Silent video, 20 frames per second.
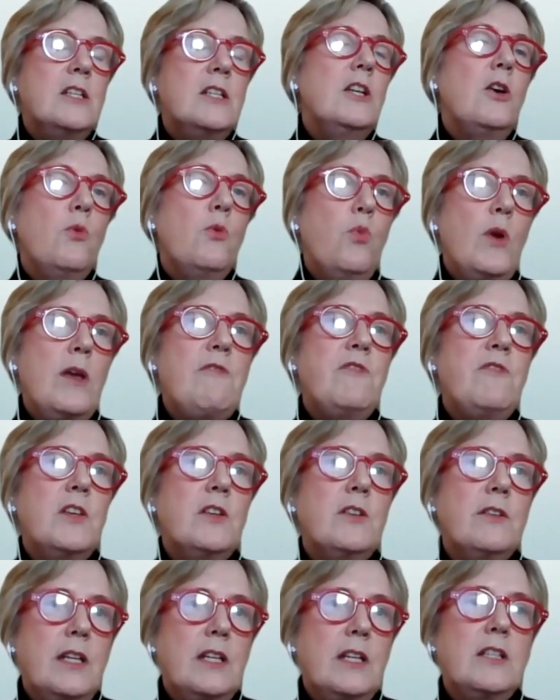we
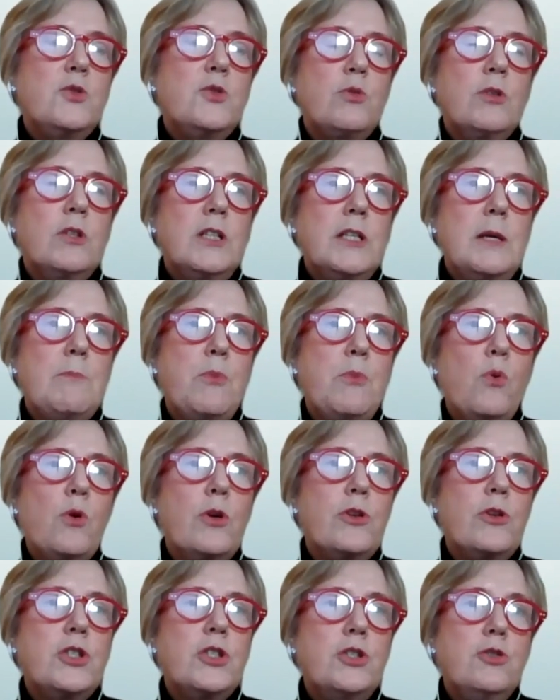feel that it's really
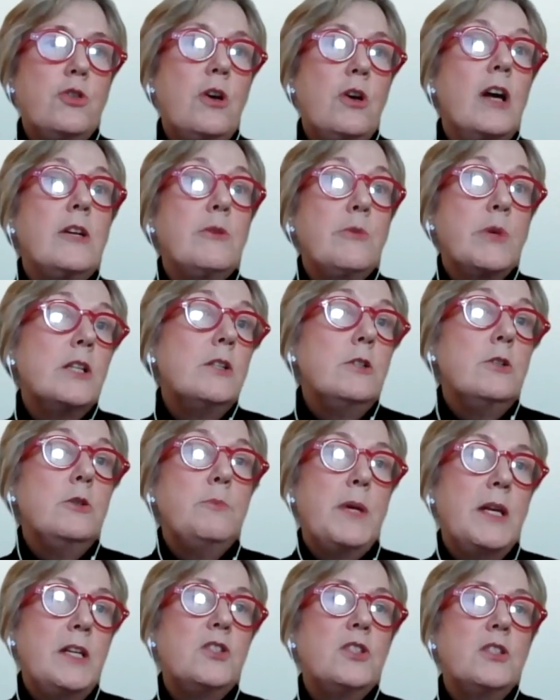important to try to include
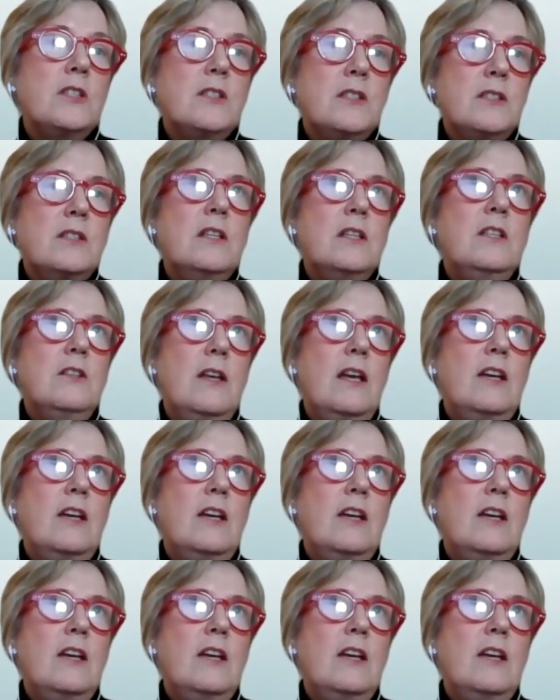patients in